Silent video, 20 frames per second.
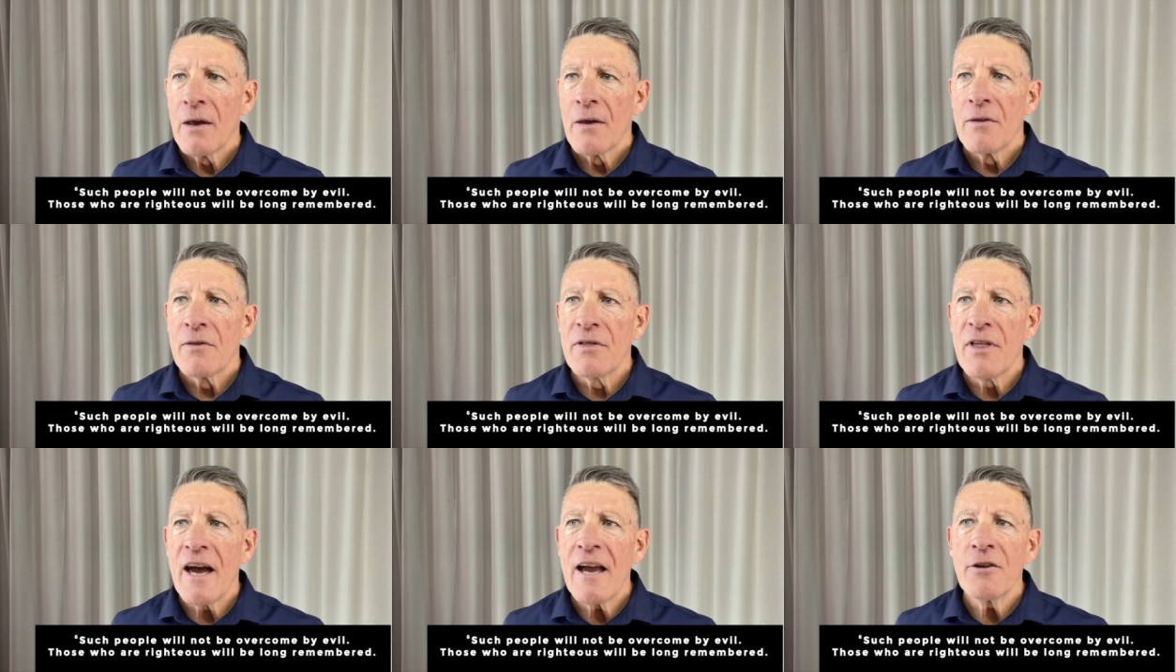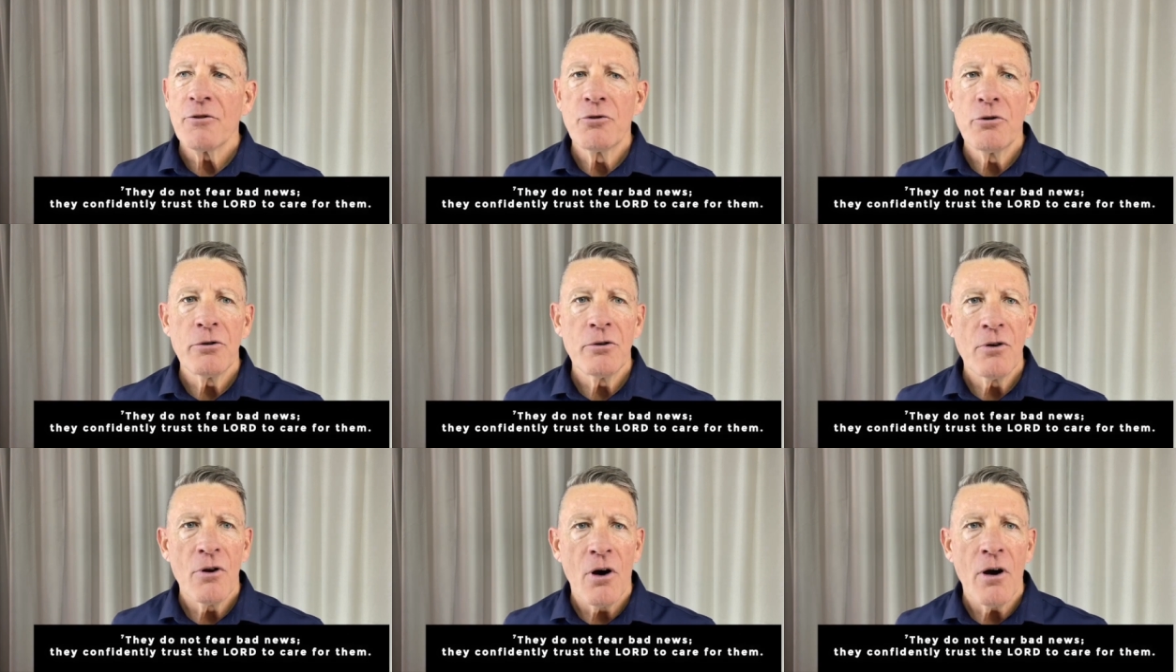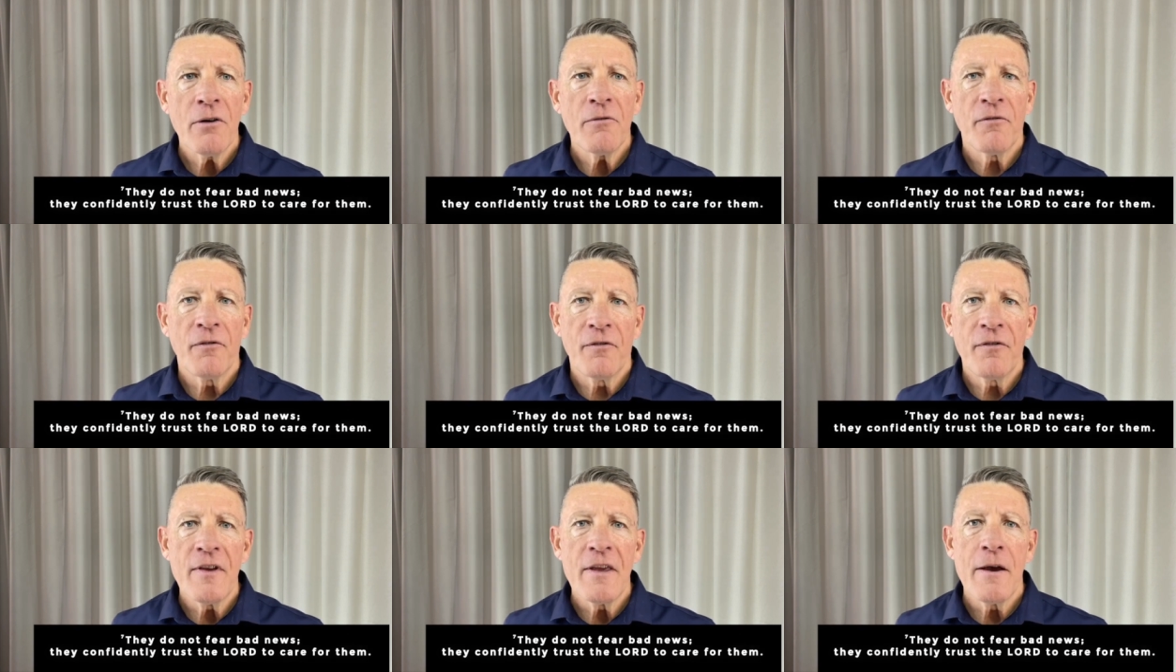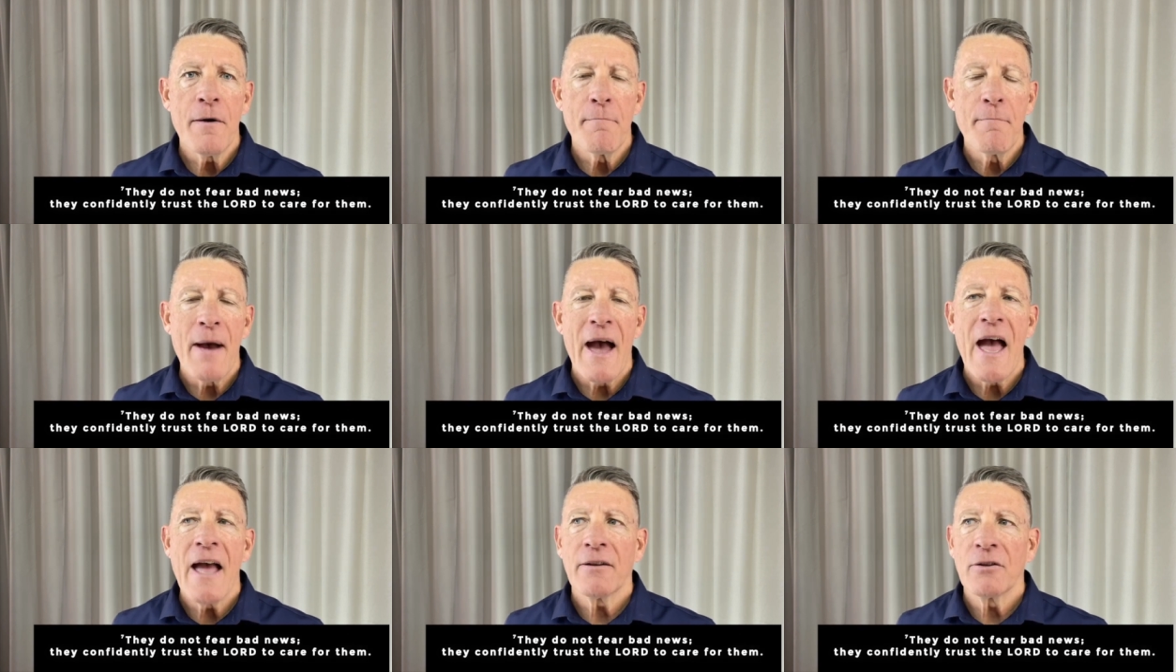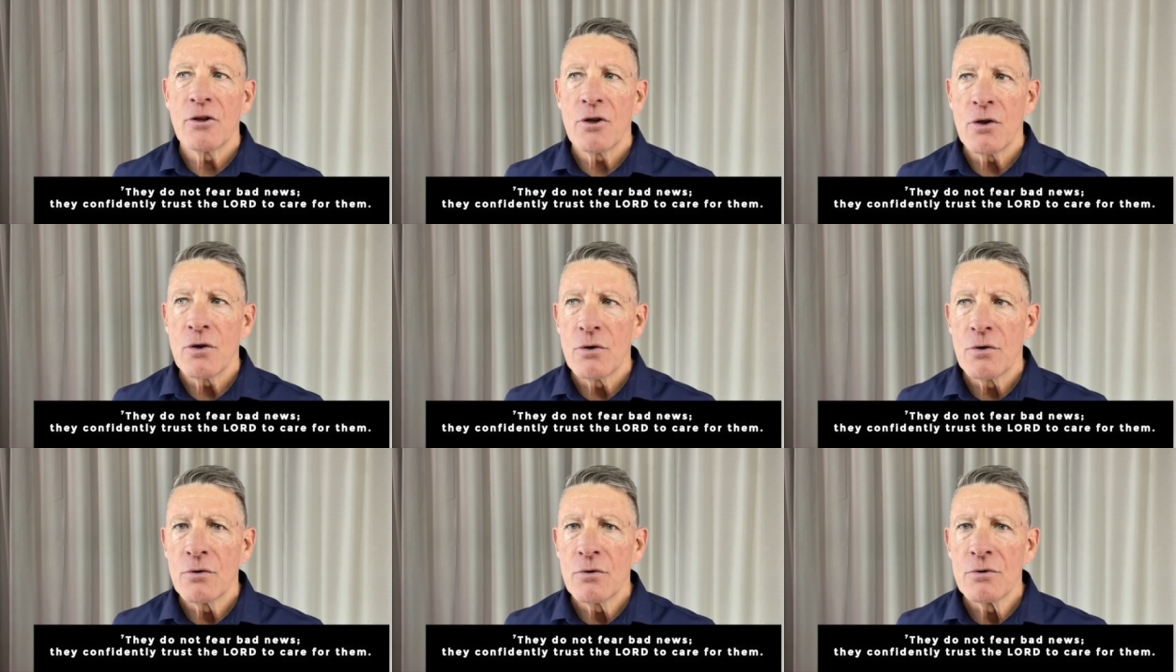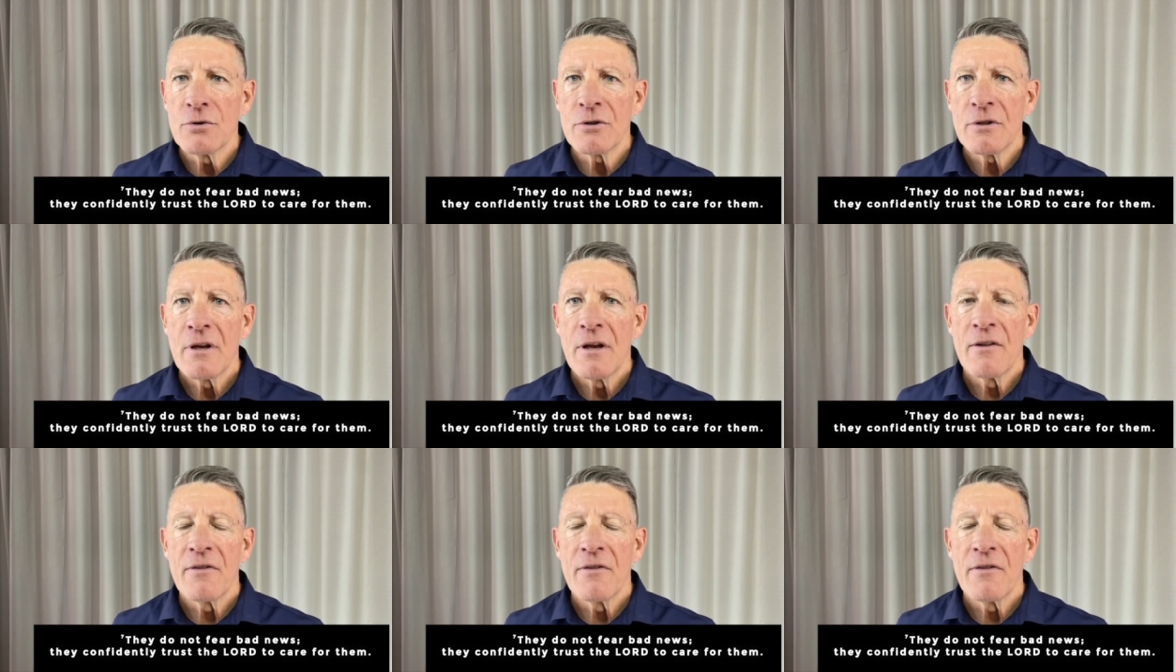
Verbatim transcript: They do not fear bad news,